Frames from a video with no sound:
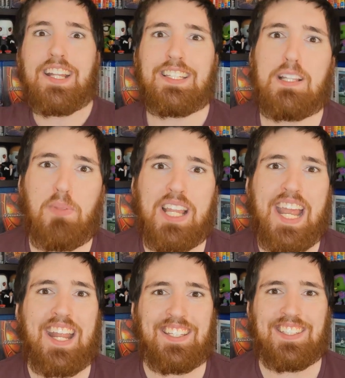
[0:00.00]
That's the
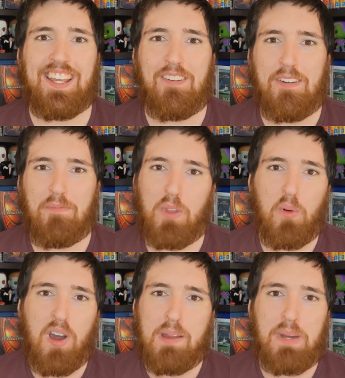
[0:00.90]
plan. So
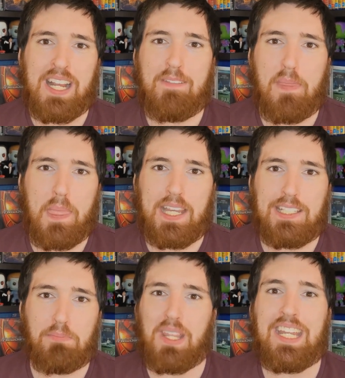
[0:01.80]
why am I
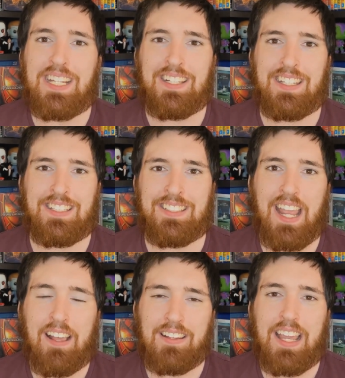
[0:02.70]
explaining this
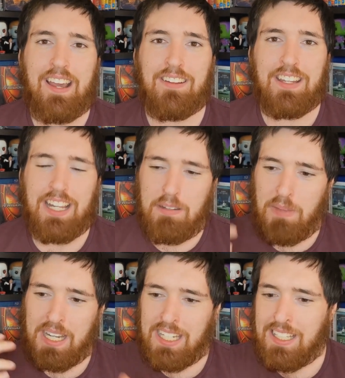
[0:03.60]
out loud and
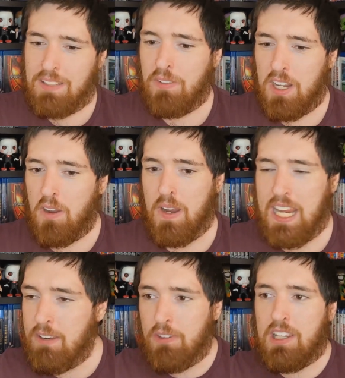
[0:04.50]
making the video
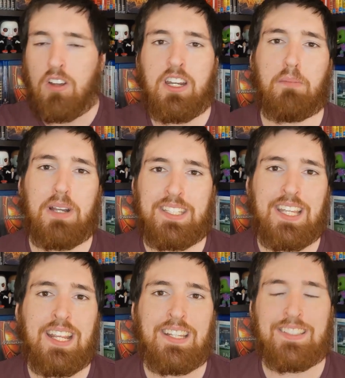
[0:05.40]
even longer by
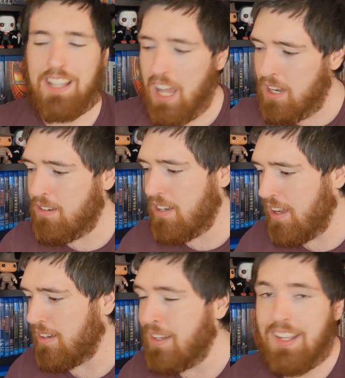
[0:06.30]
saying this? I don't
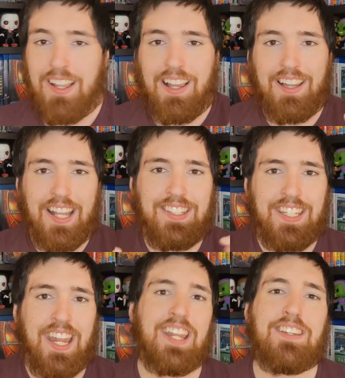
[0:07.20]
know. Let's
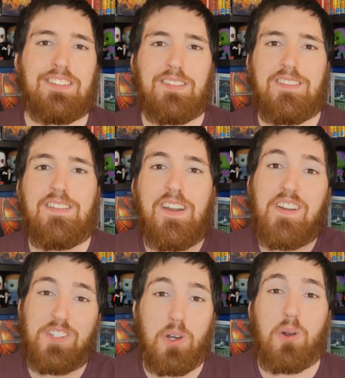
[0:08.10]
get into
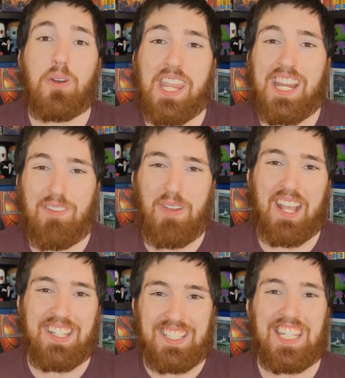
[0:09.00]
talking
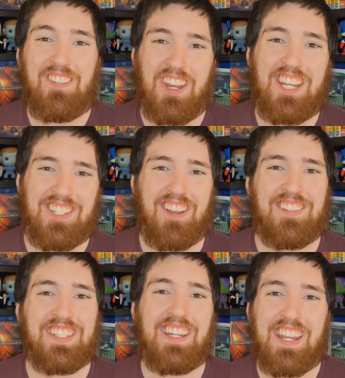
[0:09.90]
about the TV
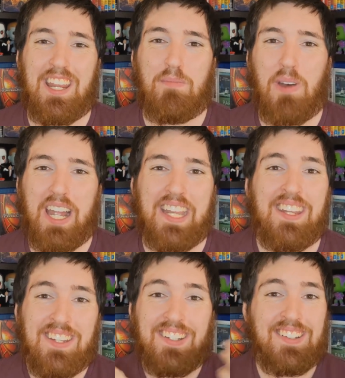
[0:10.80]
shows that are in my
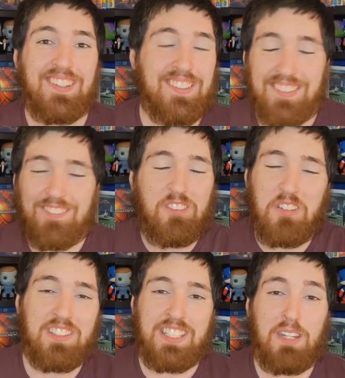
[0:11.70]

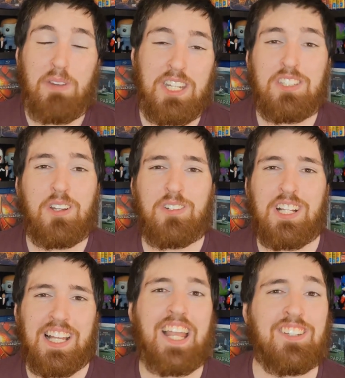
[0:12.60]
TV show
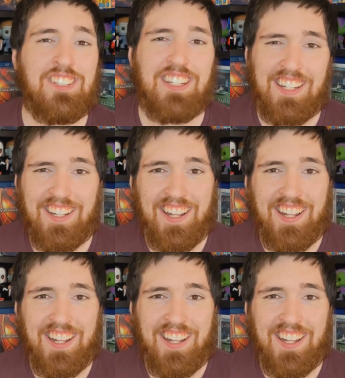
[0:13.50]
collection.